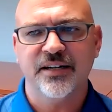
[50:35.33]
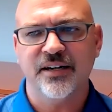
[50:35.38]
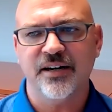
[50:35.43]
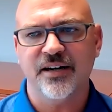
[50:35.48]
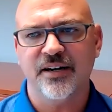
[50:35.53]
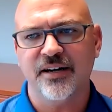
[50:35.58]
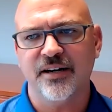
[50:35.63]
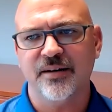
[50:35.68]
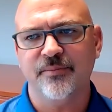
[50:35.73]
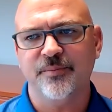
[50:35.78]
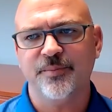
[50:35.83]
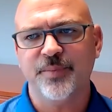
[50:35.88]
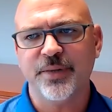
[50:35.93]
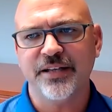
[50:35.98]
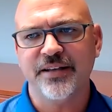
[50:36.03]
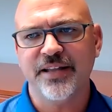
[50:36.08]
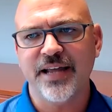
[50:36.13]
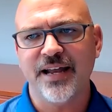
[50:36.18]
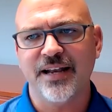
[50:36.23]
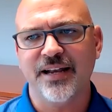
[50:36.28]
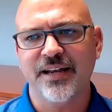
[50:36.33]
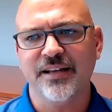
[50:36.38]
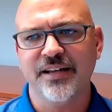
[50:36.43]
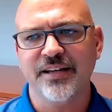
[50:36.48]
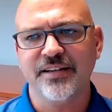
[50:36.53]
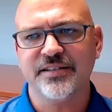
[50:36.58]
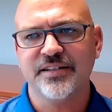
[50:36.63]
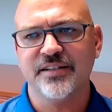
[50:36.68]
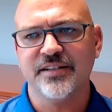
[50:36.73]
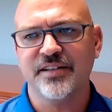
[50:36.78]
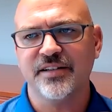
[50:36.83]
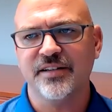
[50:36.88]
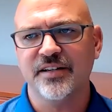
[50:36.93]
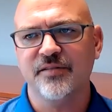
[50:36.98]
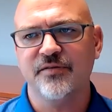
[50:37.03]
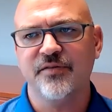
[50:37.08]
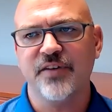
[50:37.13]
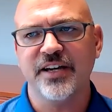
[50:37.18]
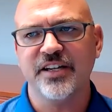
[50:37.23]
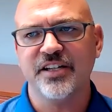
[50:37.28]
But that at least is an
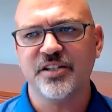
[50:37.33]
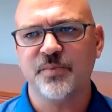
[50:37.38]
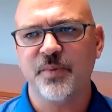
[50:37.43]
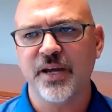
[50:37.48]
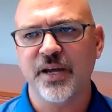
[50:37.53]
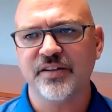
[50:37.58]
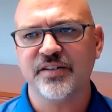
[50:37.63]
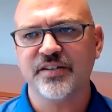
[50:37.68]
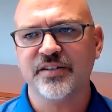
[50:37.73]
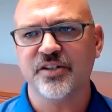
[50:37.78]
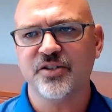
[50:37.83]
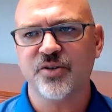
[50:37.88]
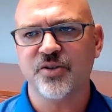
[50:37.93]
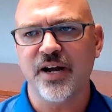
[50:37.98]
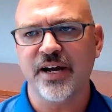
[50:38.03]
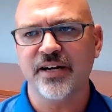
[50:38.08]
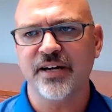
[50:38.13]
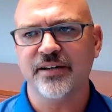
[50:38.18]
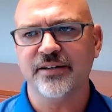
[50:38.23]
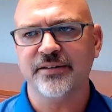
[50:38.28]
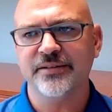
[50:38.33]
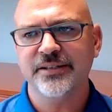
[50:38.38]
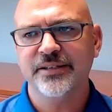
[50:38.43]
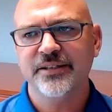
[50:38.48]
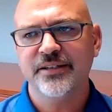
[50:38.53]
advice space to try to